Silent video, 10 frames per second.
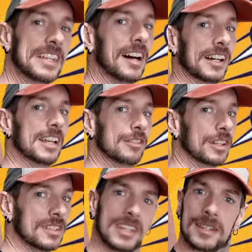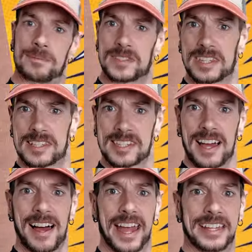he can't kind of look to the to the
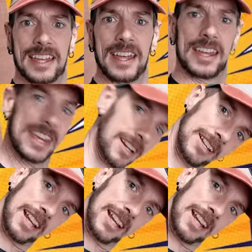side. He can only